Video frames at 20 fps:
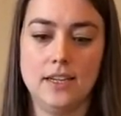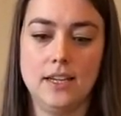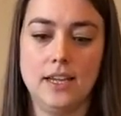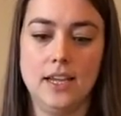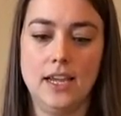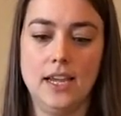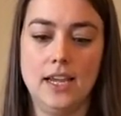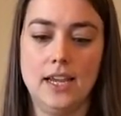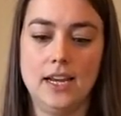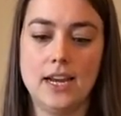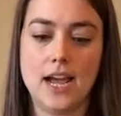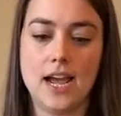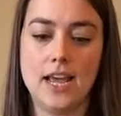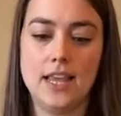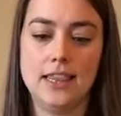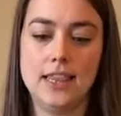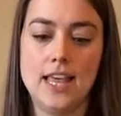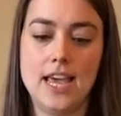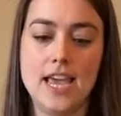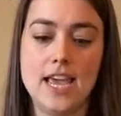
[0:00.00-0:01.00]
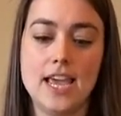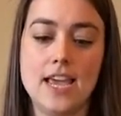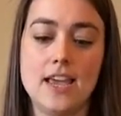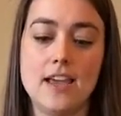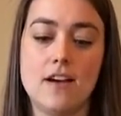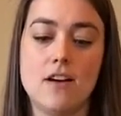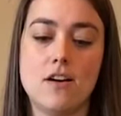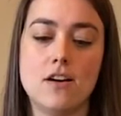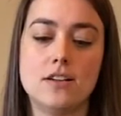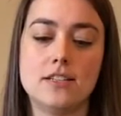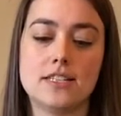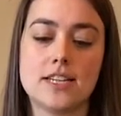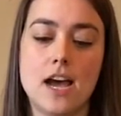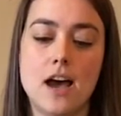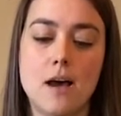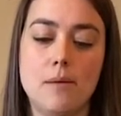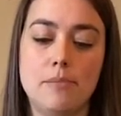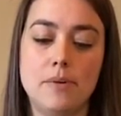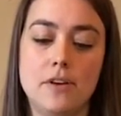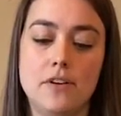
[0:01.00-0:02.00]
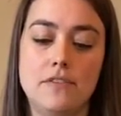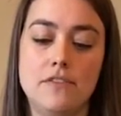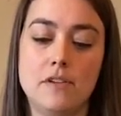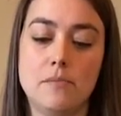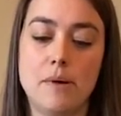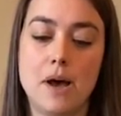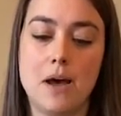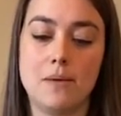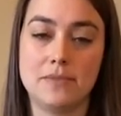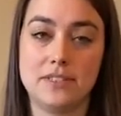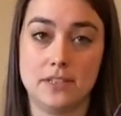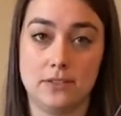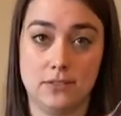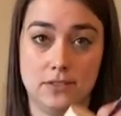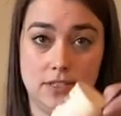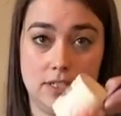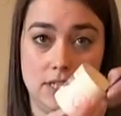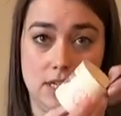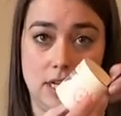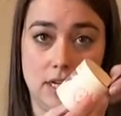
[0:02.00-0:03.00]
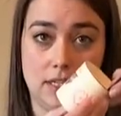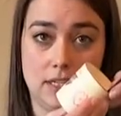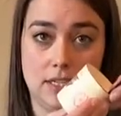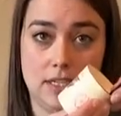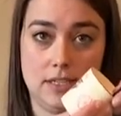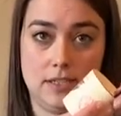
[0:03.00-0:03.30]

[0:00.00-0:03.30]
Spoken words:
and I lay it on top of the popsicle stick.